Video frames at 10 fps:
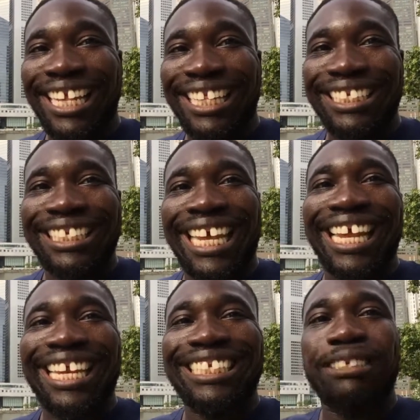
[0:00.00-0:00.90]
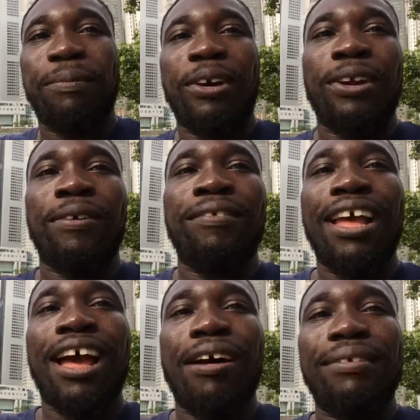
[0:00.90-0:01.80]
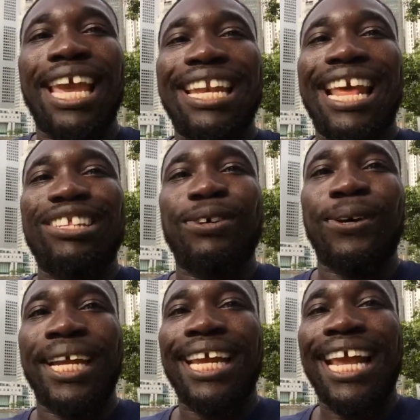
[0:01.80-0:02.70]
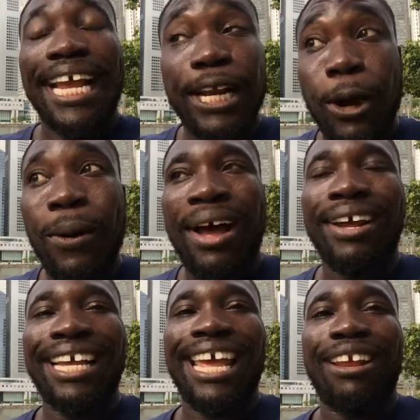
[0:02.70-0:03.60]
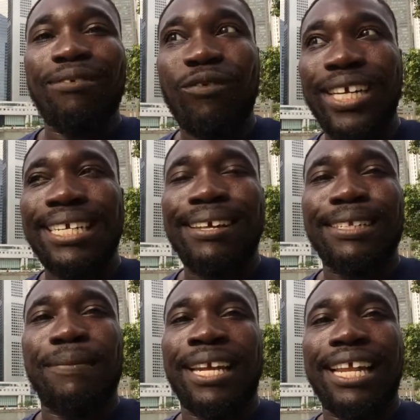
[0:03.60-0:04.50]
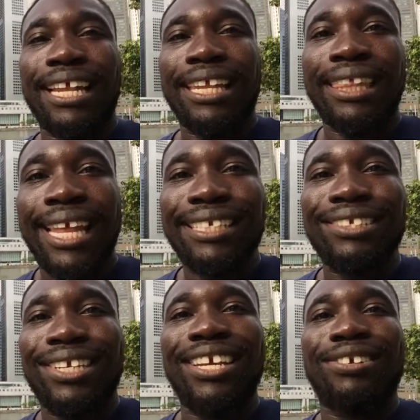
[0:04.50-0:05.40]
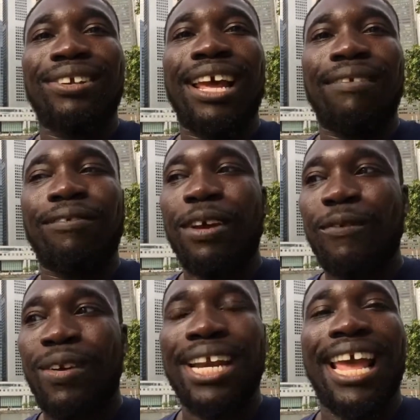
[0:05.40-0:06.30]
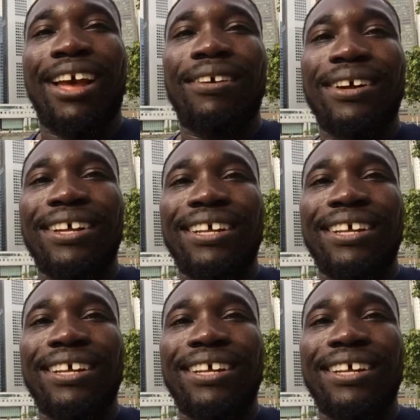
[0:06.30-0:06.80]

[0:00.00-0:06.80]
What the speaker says: This is it. This is part of getting that joy. Go out and get it. Reach out to me. Let's change your life right now.